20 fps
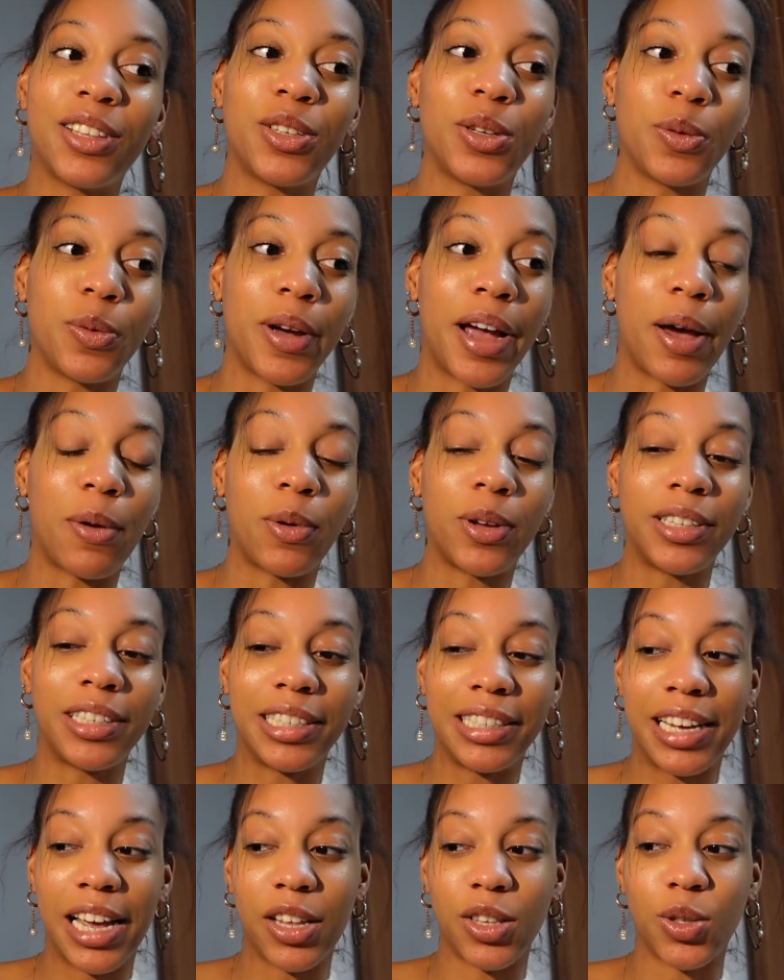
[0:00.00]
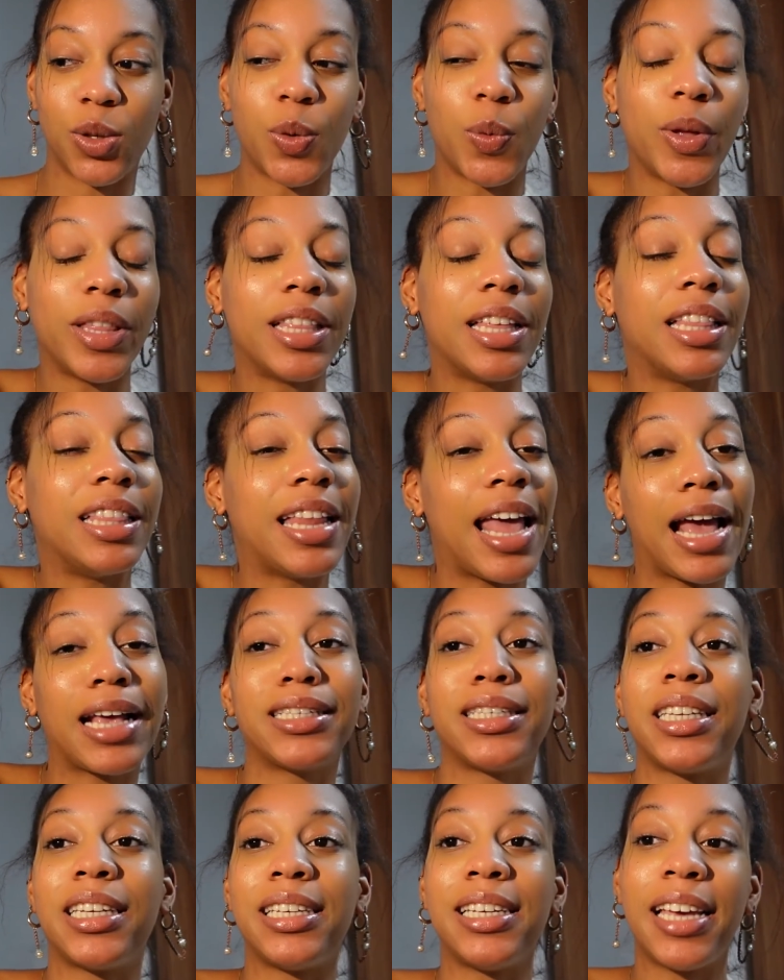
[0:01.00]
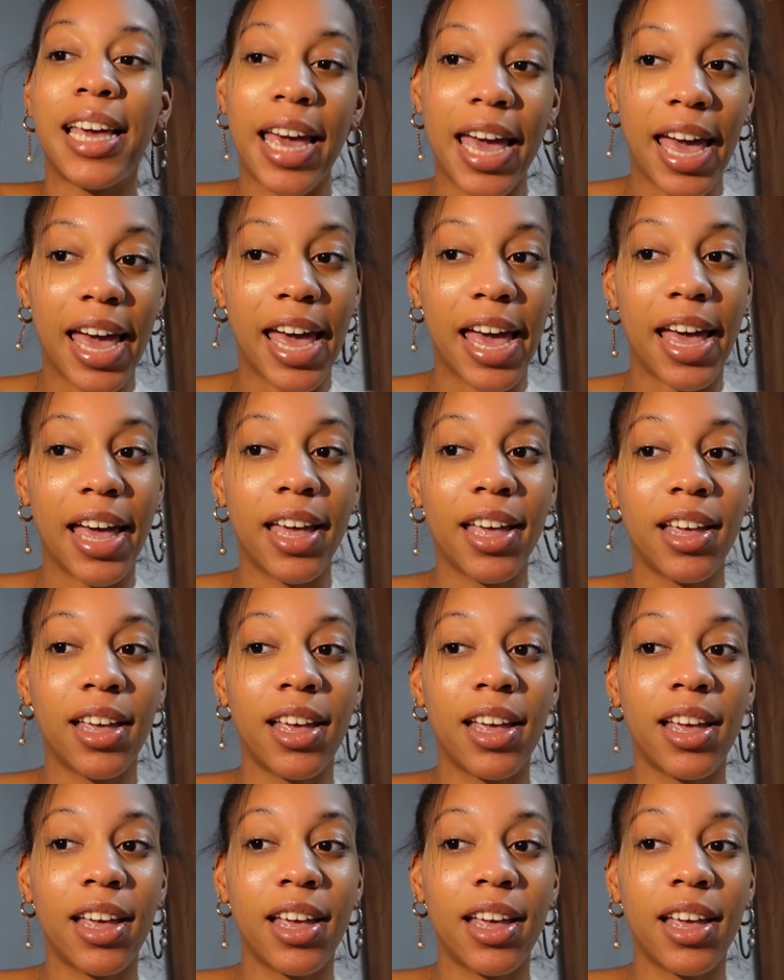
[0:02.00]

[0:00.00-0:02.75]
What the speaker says: to where I want to get to in the next year,